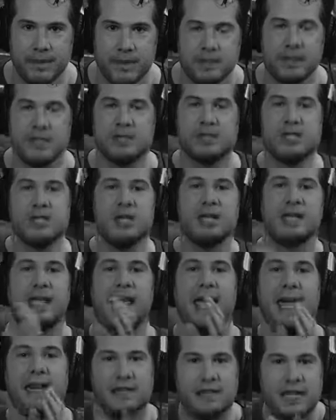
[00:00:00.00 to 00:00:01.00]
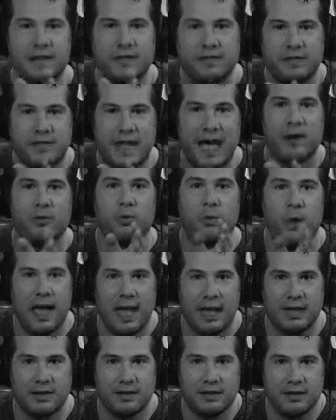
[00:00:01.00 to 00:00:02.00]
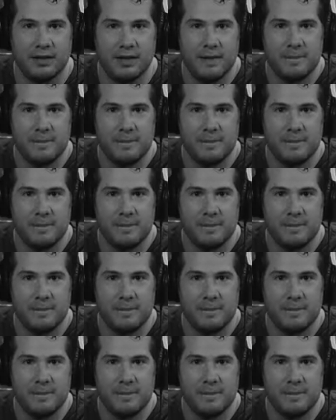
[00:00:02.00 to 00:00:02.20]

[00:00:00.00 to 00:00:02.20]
Listen, you can't lift that weight.